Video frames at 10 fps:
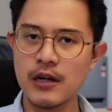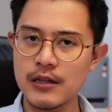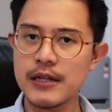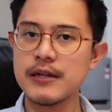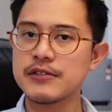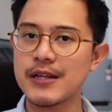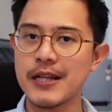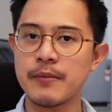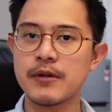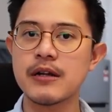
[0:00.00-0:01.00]
early
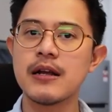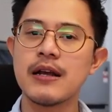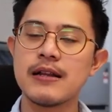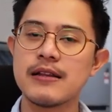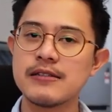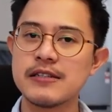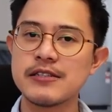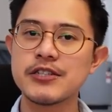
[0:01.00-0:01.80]
disclaimer. This is